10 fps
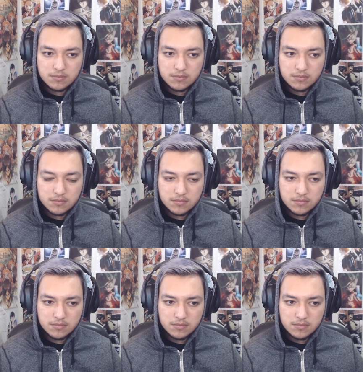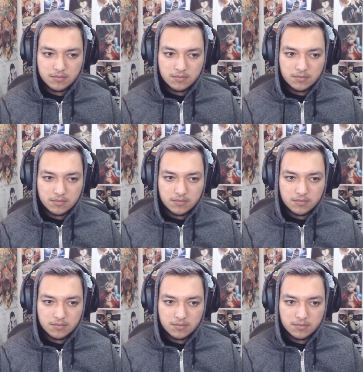
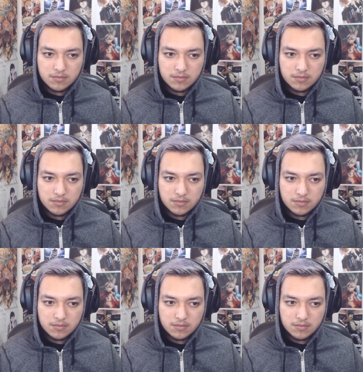[no speech]